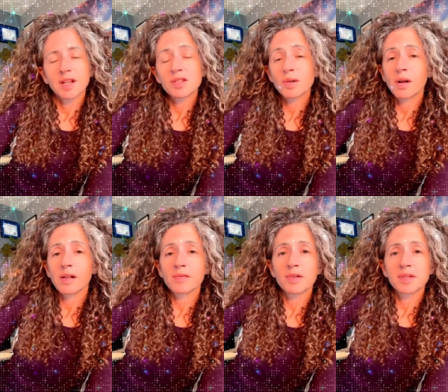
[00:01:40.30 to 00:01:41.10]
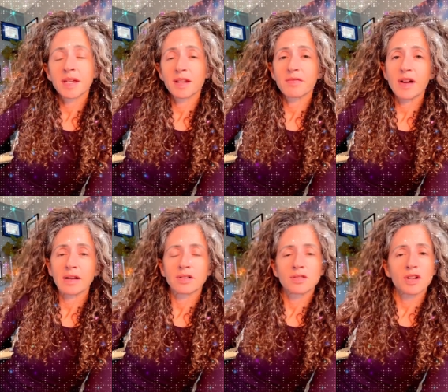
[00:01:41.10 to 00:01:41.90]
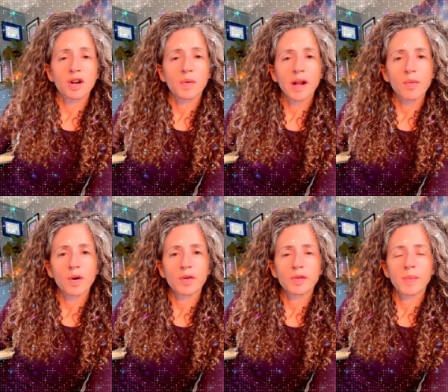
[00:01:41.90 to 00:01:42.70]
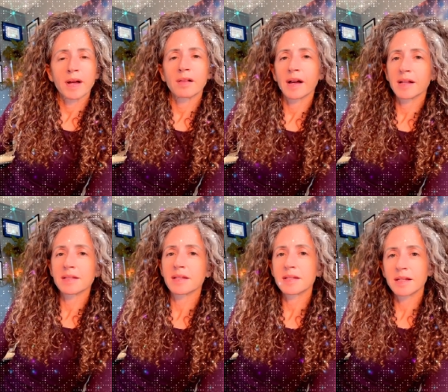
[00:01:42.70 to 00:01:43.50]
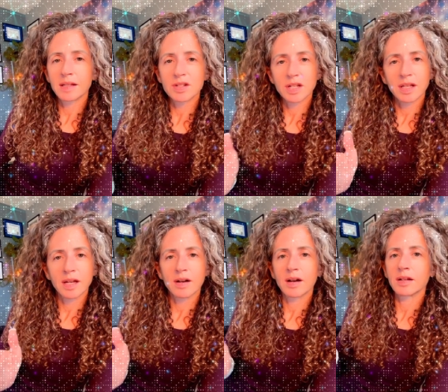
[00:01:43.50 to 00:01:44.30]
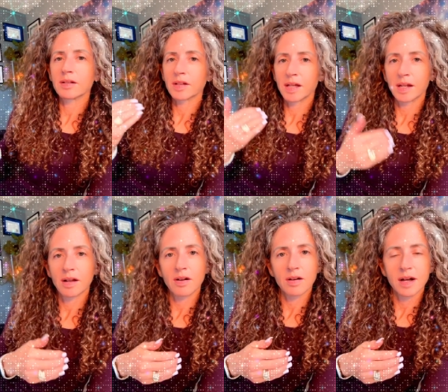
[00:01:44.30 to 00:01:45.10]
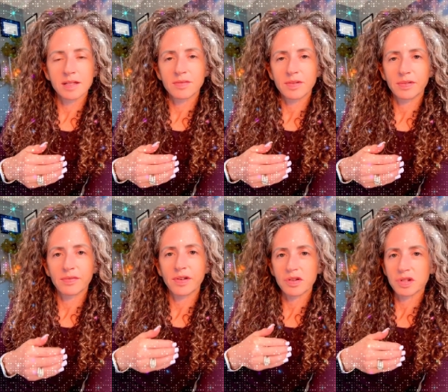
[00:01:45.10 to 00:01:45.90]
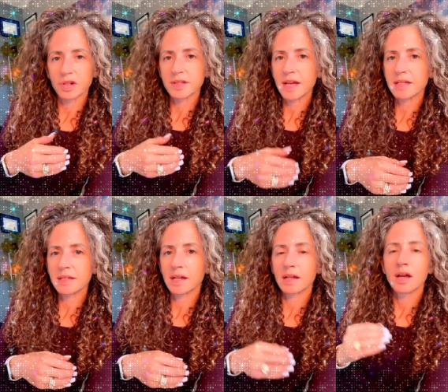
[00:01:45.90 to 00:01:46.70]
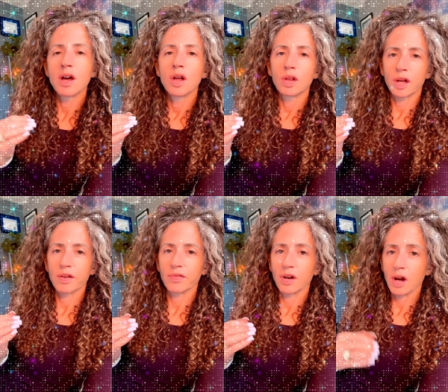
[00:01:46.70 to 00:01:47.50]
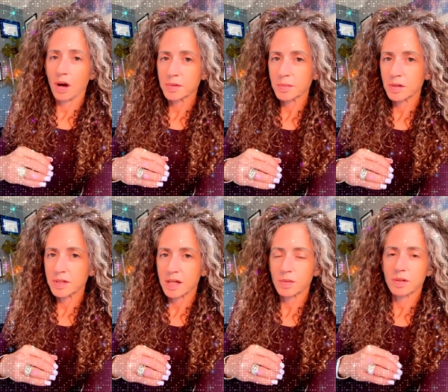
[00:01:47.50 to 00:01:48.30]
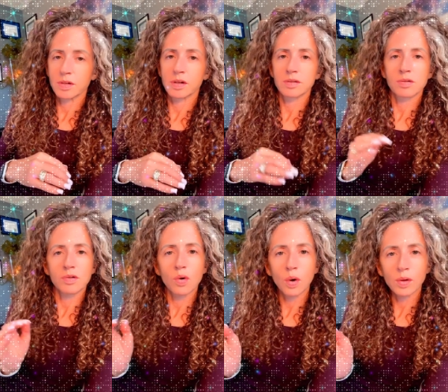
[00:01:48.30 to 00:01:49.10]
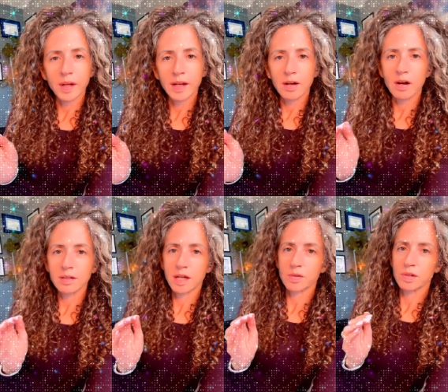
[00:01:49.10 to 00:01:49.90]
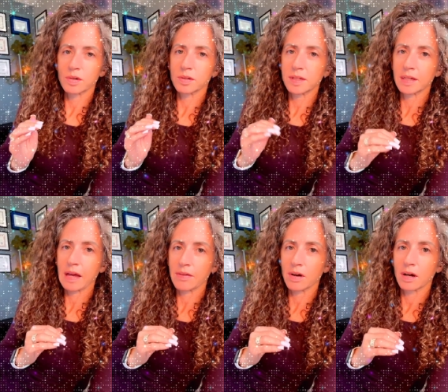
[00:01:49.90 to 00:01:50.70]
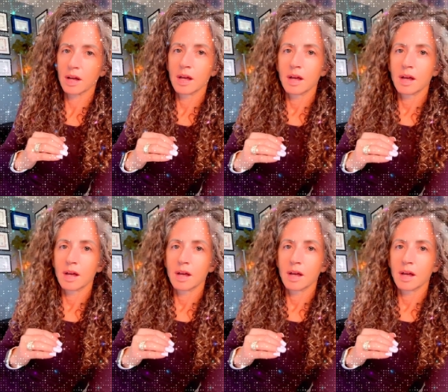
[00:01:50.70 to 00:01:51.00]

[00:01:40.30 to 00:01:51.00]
So all of those hidden factors are what I work with my clients diligently on, looking at all kinds of different functional testing, looking for optimal test results, correlating all test results together,